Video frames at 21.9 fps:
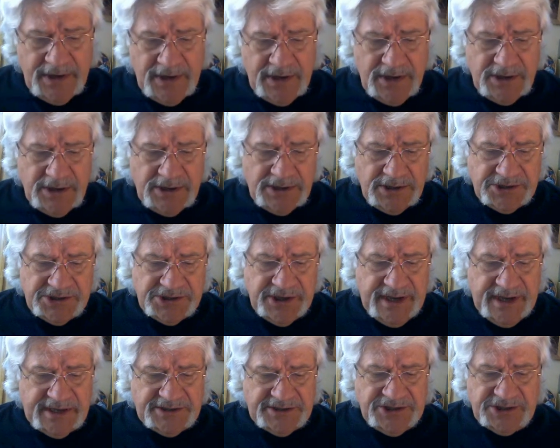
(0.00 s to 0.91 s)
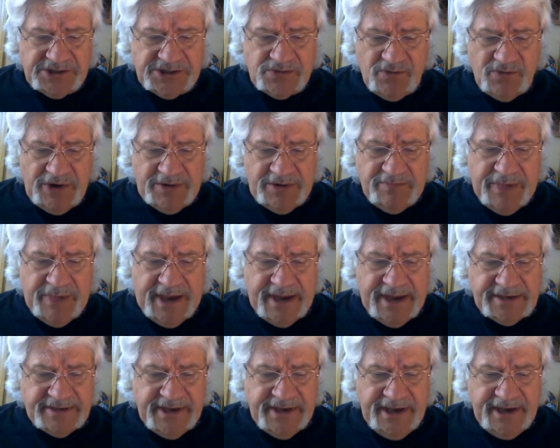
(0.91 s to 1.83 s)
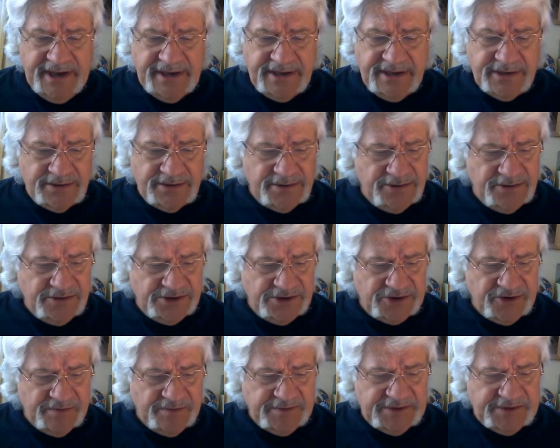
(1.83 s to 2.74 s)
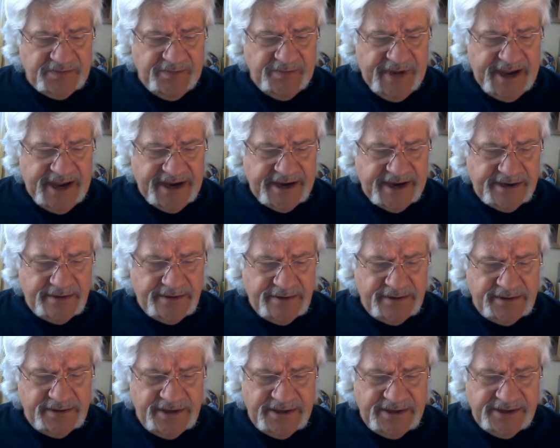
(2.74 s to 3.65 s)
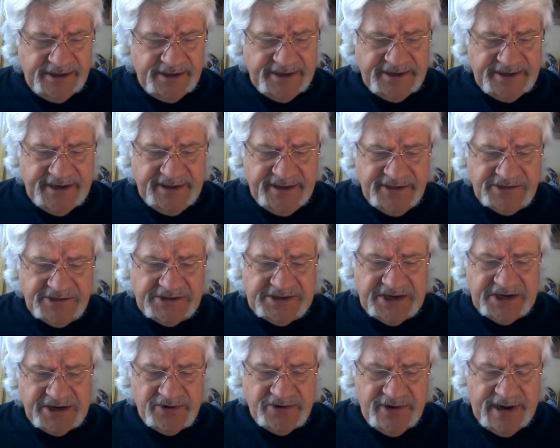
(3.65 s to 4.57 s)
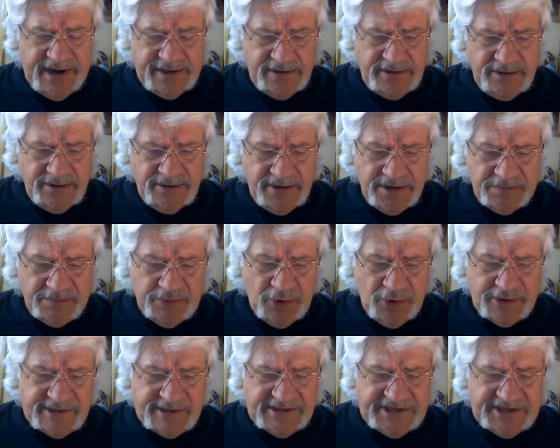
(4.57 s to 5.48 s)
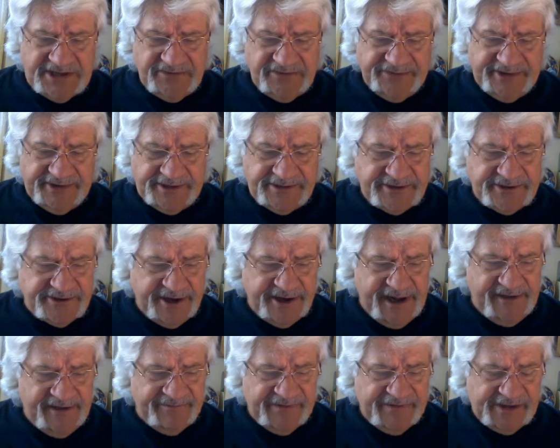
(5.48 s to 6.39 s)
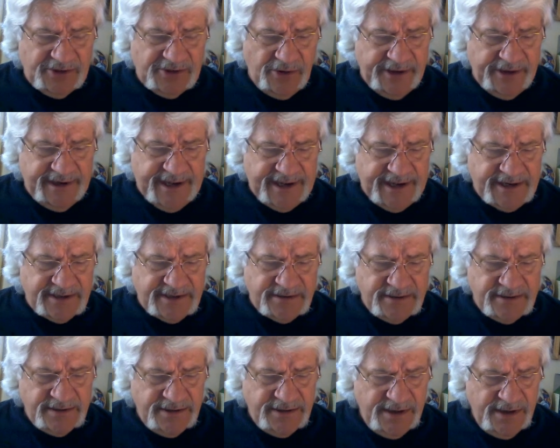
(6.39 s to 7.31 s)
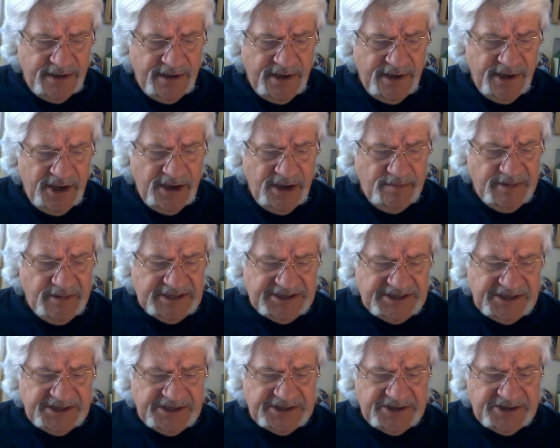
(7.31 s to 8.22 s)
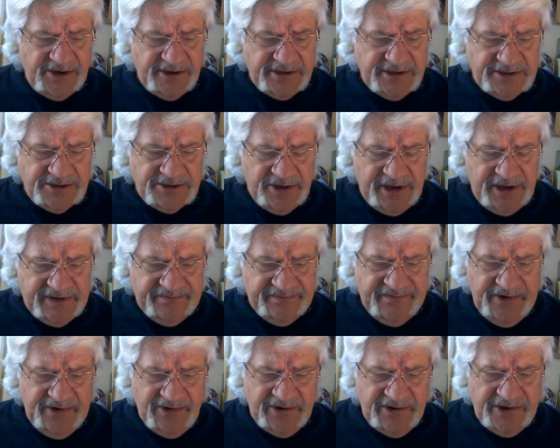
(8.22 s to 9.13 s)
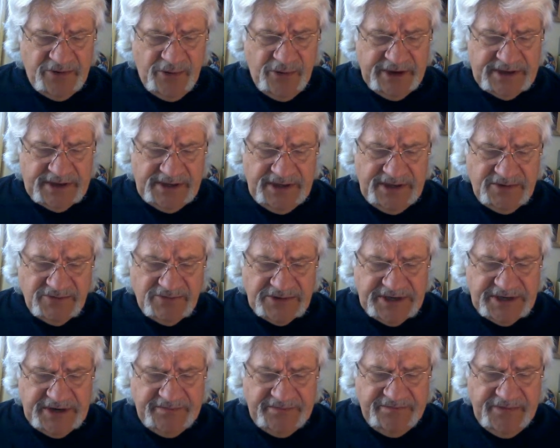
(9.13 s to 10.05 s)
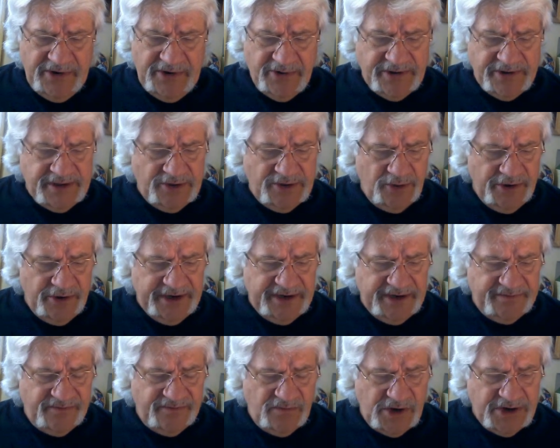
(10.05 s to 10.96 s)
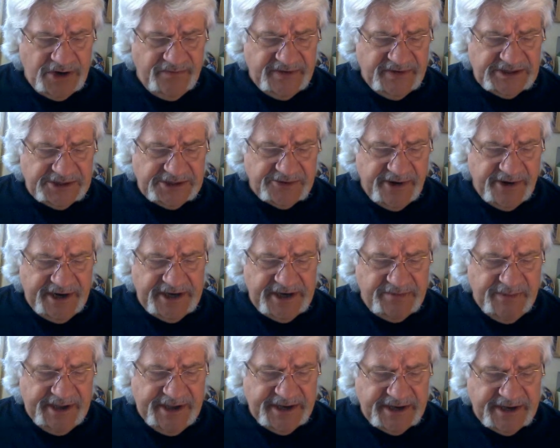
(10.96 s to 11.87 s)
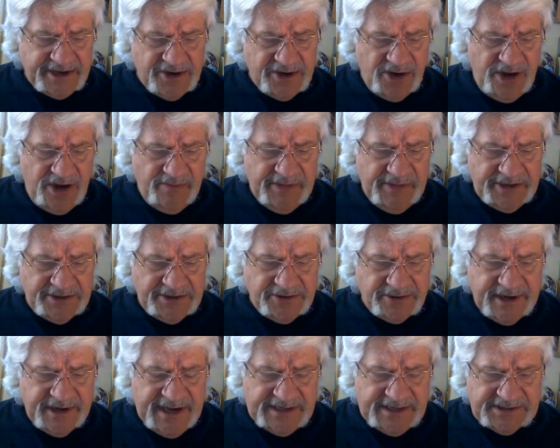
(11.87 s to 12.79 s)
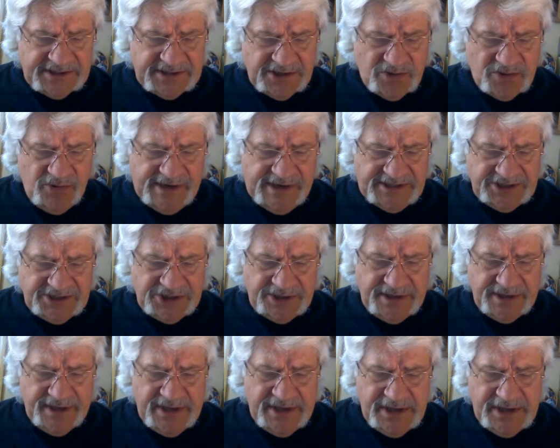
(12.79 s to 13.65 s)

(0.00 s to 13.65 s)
She had just one pancake and 2 strips of bacon, and then lit another cigarette and poured herself another coffee," Lloyd added. "Misty started to talk very quickly and would get very annoyed if one of us tried to make a comment or to ask a question.